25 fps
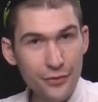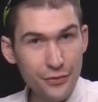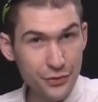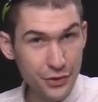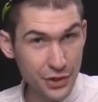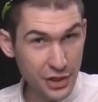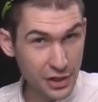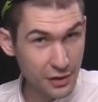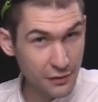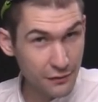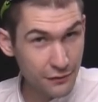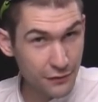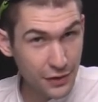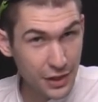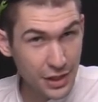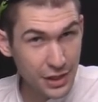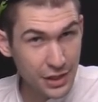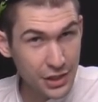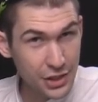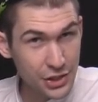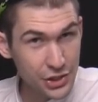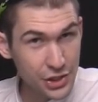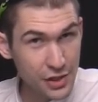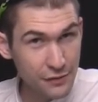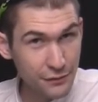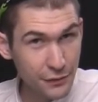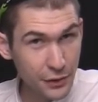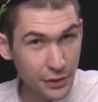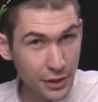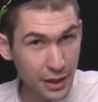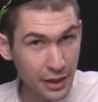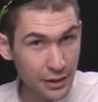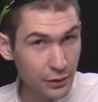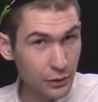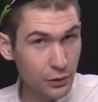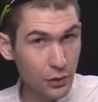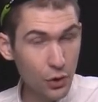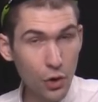the convenience of
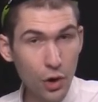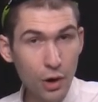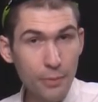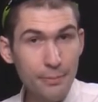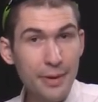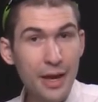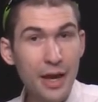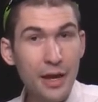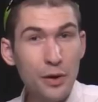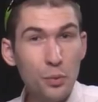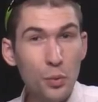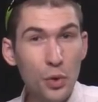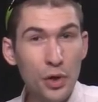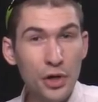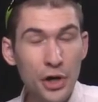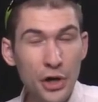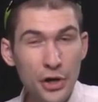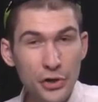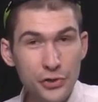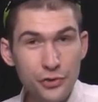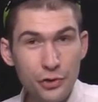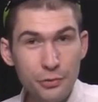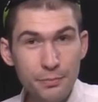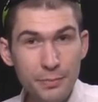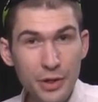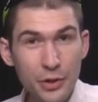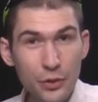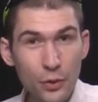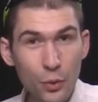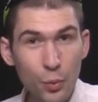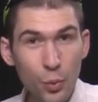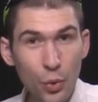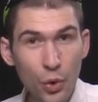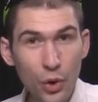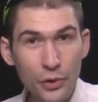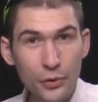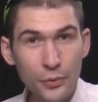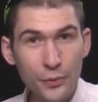an alarm, and 100 meter
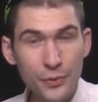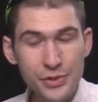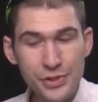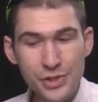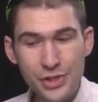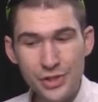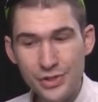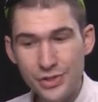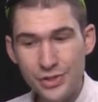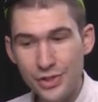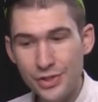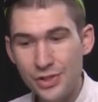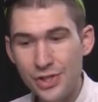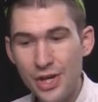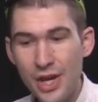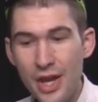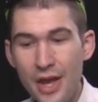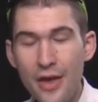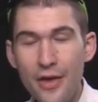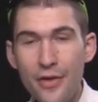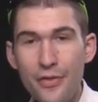water resistance.